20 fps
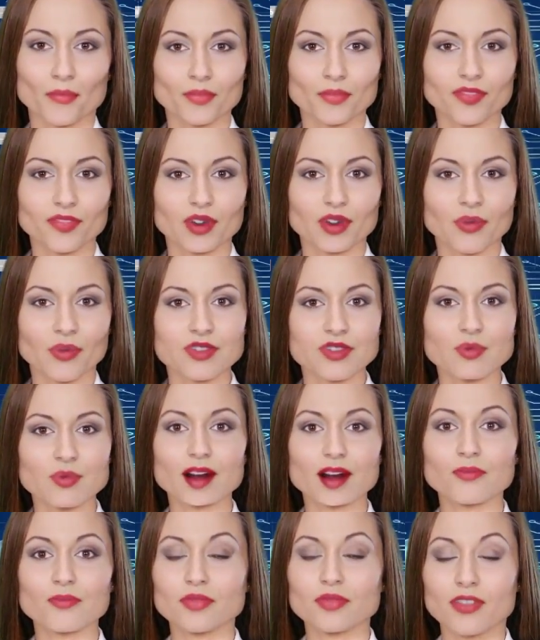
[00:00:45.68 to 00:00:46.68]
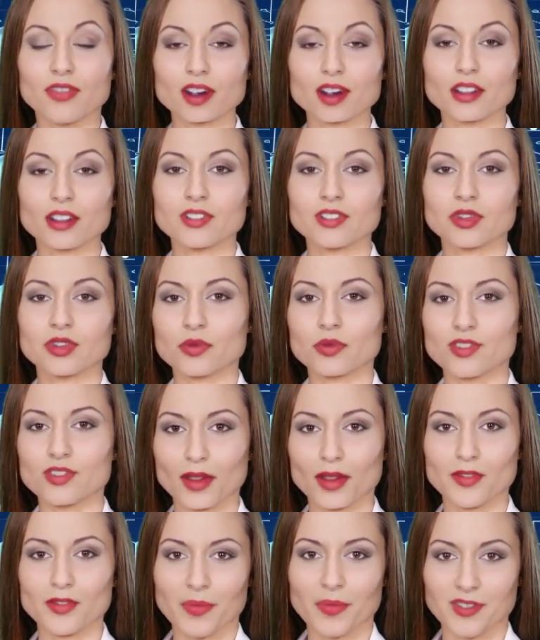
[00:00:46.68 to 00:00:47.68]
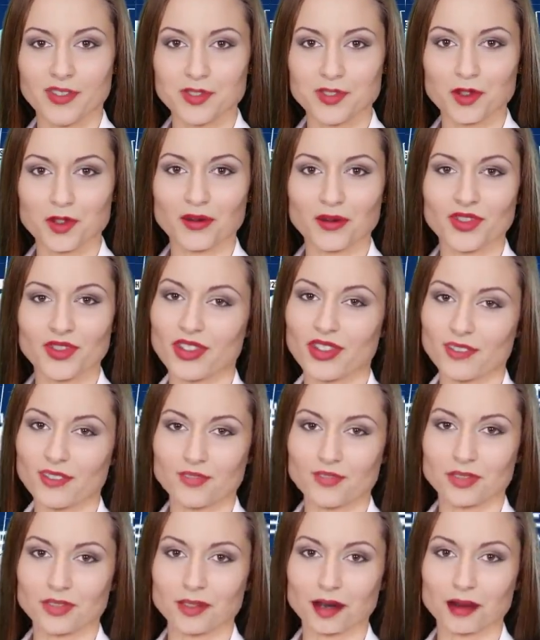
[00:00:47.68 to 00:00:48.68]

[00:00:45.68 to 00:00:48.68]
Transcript: Software refers to a set of instructions